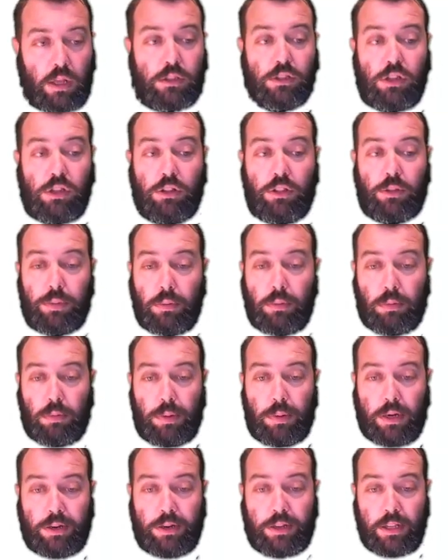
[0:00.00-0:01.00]
So the
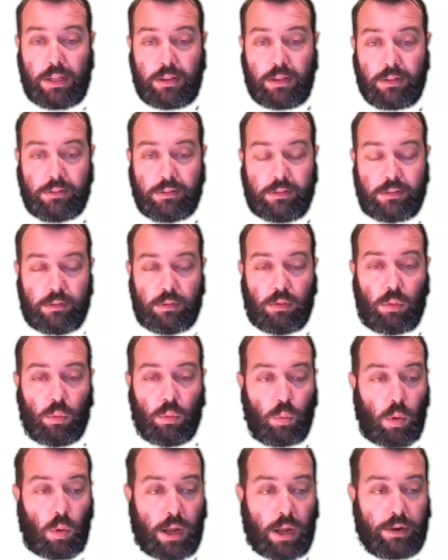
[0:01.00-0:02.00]
probability is
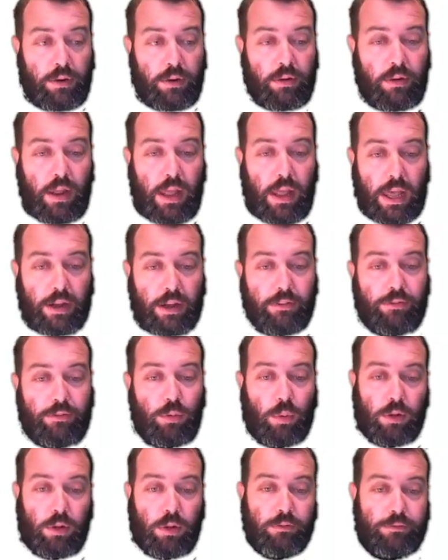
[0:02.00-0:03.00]
1 out of
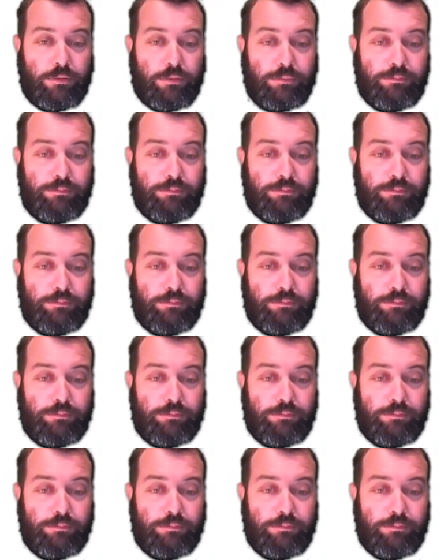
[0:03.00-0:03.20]
12.